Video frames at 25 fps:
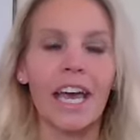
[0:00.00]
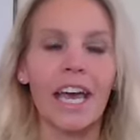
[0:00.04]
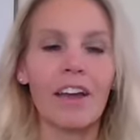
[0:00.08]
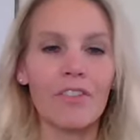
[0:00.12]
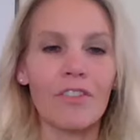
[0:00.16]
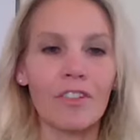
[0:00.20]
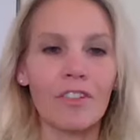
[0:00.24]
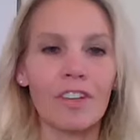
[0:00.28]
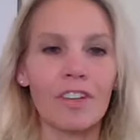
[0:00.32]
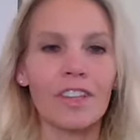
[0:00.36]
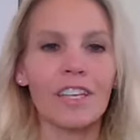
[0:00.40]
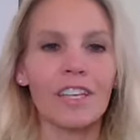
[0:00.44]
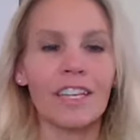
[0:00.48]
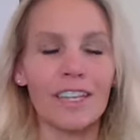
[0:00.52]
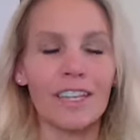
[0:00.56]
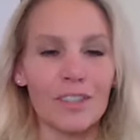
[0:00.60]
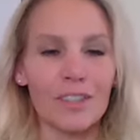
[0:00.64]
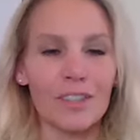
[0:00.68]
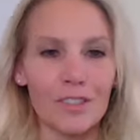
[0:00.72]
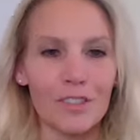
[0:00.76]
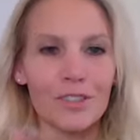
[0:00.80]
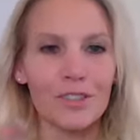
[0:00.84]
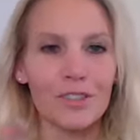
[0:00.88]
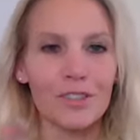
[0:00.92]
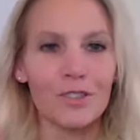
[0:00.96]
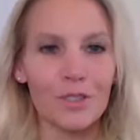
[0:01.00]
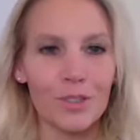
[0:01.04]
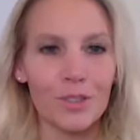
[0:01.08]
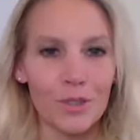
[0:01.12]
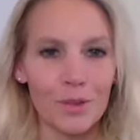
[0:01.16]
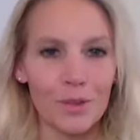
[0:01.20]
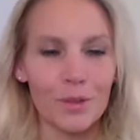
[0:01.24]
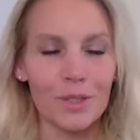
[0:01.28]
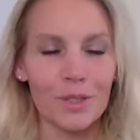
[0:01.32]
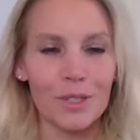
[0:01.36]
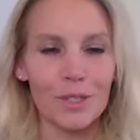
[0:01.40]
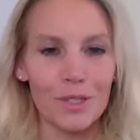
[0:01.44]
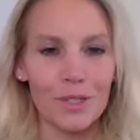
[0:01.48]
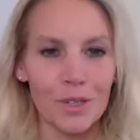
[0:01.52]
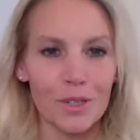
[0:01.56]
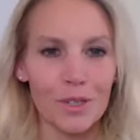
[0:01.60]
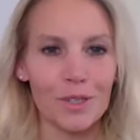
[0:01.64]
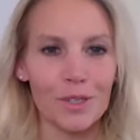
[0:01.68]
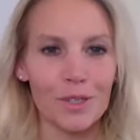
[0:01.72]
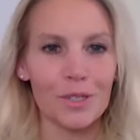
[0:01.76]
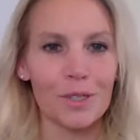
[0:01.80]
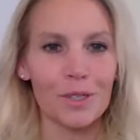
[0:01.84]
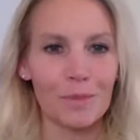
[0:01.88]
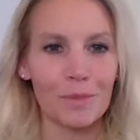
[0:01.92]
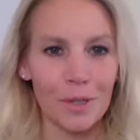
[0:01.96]
everything else slowly
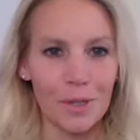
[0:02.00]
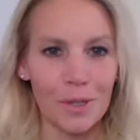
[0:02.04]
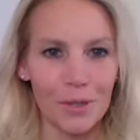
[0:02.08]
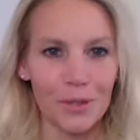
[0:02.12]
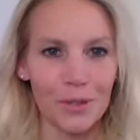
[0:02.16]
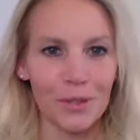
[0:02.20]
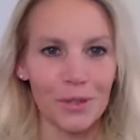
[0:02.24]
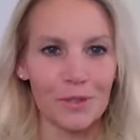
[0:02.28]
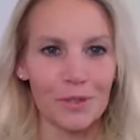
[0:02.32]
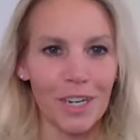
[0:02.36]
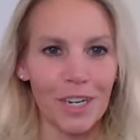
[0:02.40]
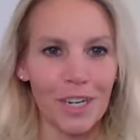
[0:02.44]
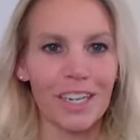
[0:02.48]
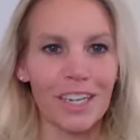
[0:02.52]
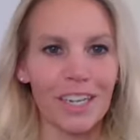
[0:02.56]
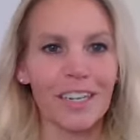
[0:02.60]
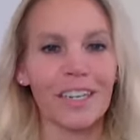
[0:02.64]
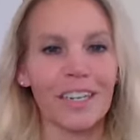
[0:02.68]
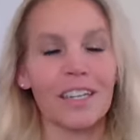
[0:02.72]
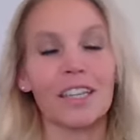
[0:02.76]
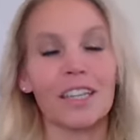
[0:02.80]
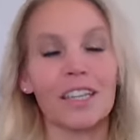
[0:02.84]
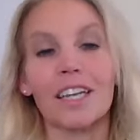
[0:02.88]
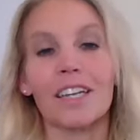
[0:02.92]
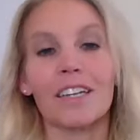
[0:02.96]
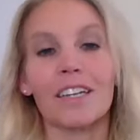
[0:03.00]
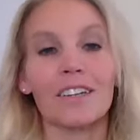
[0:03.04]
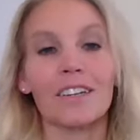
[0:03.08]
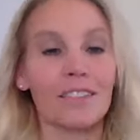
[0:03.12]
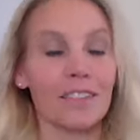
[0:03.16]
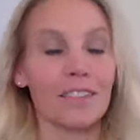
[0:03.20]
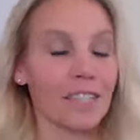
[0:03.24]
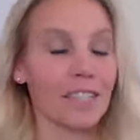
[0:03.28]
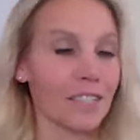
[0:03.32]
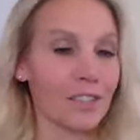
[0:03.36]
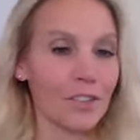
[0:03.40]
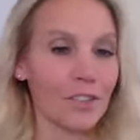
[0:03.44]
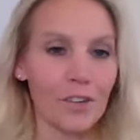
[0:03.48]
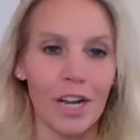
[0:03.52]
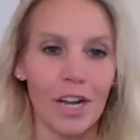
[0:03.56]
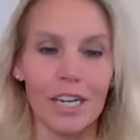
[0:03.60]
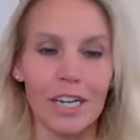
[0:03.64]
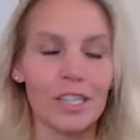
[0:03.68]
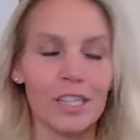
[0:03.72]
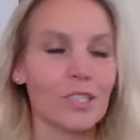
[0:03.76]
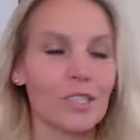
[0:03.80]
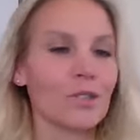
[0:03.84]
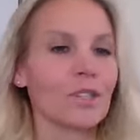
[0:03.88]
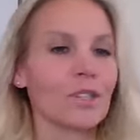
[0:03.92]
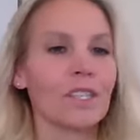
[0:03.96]
starts to build, right? And then the yeah.
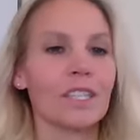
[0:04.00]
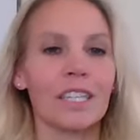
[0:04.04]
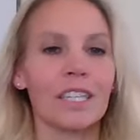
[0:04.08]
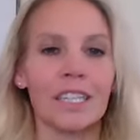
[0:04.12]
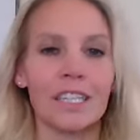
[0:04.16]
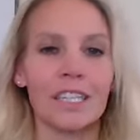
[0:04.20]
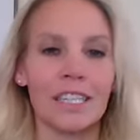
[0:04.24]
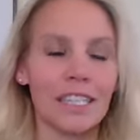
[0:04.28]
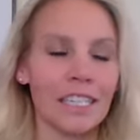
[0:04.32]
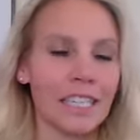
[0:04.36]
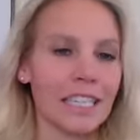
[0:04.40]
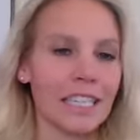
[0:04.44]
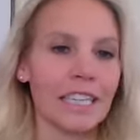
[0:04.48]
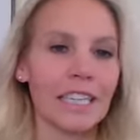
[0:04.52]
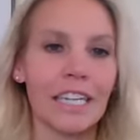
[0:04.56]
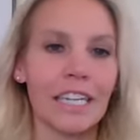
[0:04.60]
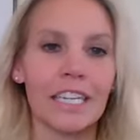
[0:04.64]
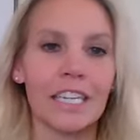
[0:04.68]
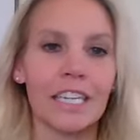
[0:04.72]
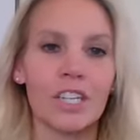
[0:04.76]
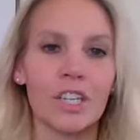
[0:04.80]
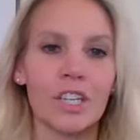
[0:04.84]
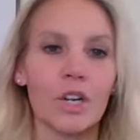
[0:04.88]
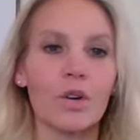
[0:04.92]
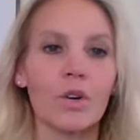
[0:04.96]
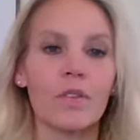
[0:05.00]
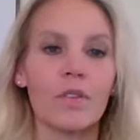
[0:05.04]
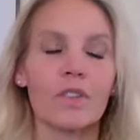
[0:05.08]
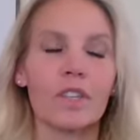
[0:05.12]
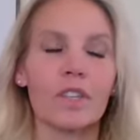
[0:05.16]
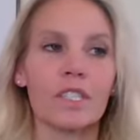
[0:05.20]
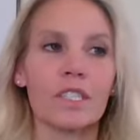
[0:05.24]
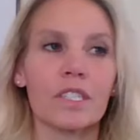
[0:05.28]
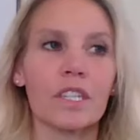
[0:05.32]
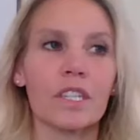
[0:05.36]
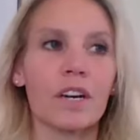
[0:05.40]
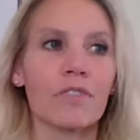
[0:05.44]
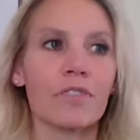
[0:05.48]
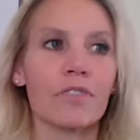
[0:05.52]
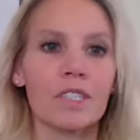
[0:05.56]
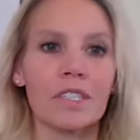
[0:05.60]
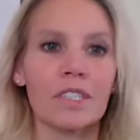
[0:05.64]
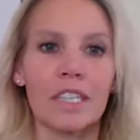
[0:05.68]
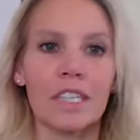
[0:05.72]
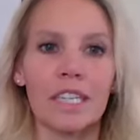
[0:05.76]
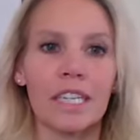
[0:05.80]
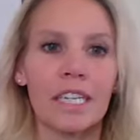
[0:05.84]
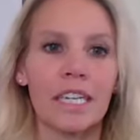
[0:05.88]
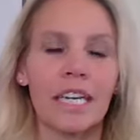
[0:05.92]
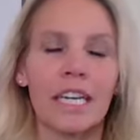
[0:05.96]
gratitude at the end of the day, letting go of the stuff. It's
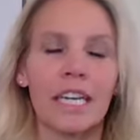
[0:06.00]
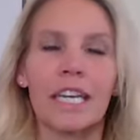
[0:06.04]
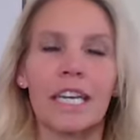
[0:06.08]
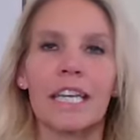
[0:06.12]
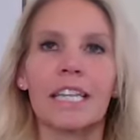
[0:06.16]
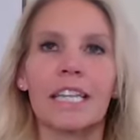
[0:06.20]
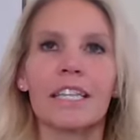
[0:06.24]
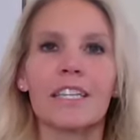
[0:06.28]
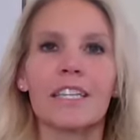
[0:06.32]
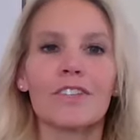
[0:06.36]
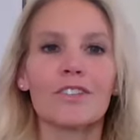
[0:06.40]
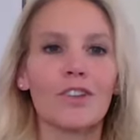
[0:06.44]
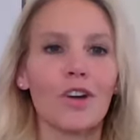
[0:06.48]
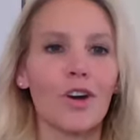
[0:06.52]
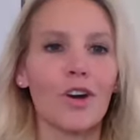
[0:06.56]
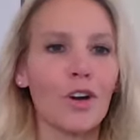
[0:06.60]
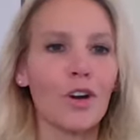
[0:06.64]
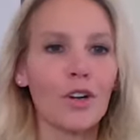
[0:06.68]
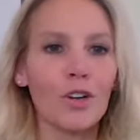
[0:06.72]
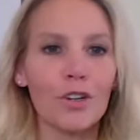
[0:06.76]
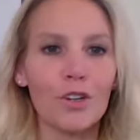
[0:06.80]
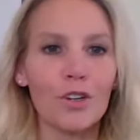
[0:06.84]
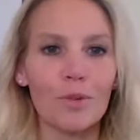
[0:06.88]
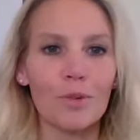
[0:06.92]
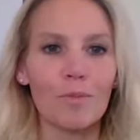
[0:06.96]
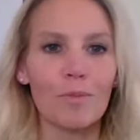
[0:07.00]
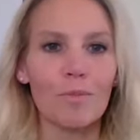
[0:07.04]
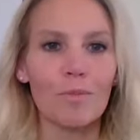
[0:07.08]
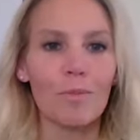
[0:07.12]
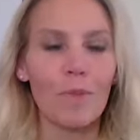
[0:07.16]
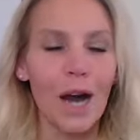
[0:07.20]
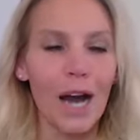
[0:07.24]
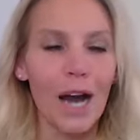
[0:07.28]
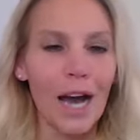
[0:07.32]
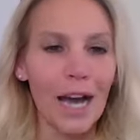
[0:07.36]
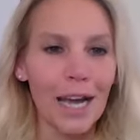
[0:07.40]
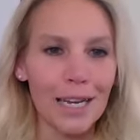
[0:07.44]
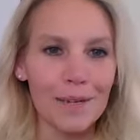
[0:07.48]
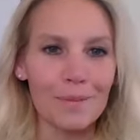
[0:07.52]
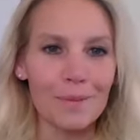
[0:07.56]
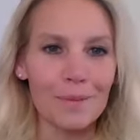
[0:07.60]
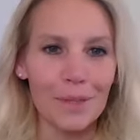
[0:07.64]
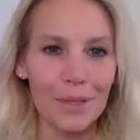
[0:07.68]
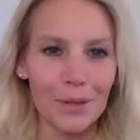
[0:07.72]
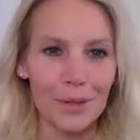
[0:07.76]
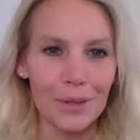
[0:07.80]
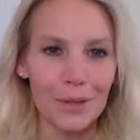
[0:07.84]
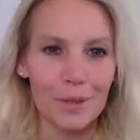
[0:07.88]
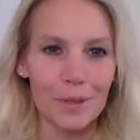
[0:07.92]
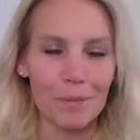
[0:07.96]
like these aren't mind
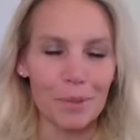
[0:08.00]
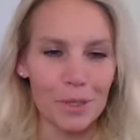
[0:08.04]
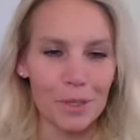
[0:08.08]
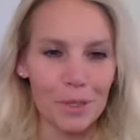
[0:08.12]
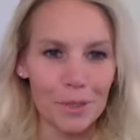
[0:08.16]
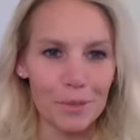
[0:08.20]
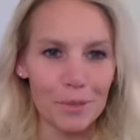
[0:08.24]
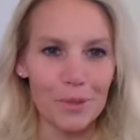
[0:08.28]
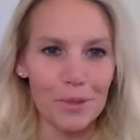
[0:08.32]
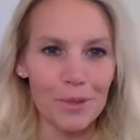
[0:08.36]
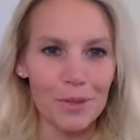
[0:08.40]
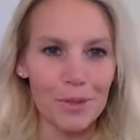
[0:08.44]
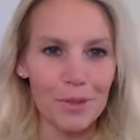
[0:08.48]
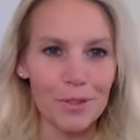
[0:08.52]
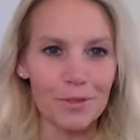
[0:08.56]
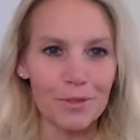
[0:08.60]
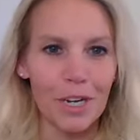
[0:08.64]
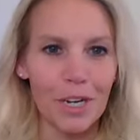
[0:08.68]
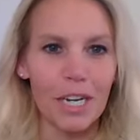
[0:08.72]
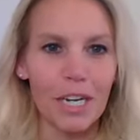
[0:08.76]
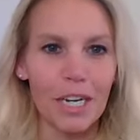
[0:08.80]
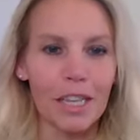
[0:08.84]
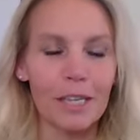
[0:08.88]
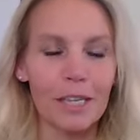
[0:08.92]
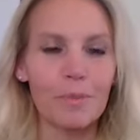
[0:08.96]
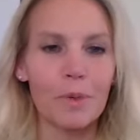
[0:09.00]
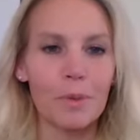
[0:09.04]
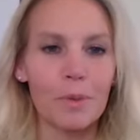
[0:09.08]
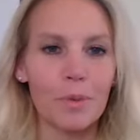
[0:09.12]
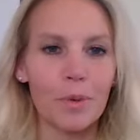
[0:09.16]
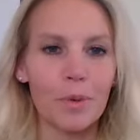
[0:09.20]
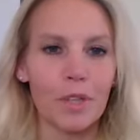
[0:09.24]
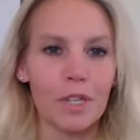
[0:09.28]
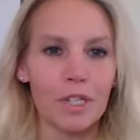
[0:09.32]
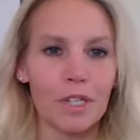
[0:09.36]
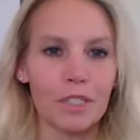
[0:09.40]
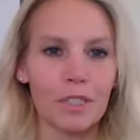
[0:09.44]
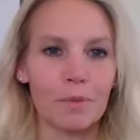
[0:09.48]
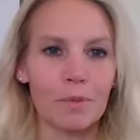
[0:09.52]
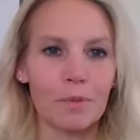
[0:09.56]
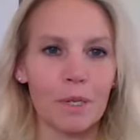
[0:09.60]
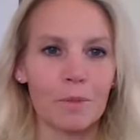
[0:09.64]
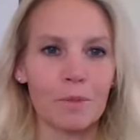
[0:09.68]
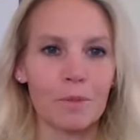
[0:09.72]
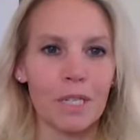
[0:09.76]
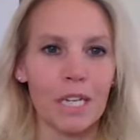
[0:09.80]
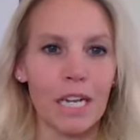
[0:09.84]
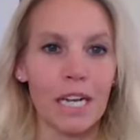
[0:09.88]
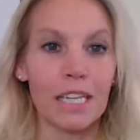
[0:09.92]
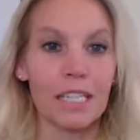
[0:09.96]
blowing principles, right? I think people think
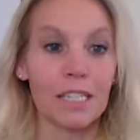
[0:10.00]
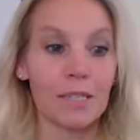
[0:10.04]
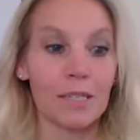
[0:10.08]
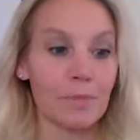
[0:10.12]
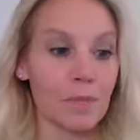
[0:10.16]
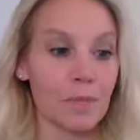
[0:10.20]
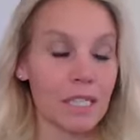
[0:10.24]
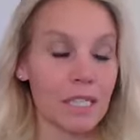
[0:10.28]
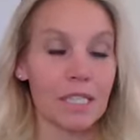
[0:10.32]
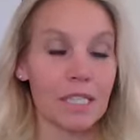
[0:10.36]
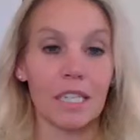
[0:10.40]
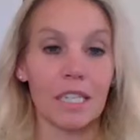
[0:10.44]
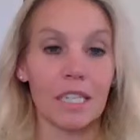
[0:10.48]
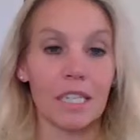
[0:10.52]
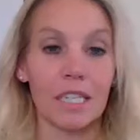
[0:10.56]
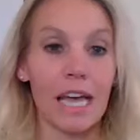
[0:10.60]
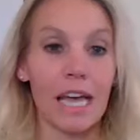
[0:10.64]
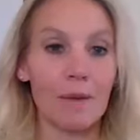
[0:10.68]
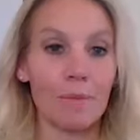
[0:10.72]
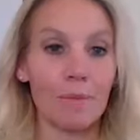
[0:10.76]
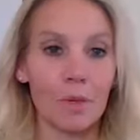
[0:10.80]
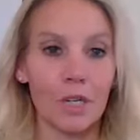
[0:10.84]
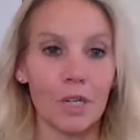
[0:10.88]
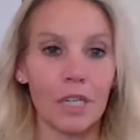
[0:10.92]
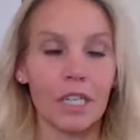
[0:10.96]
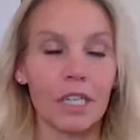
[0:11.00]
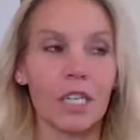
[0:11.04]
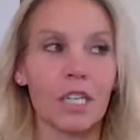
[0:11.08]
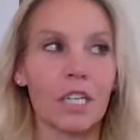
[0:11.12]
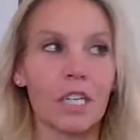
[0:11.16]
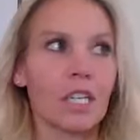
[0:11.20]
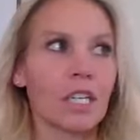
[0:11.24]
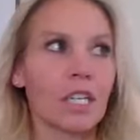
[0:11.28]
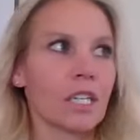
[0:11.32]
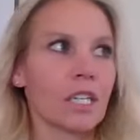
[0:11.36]
sometimes it has to be this elaborate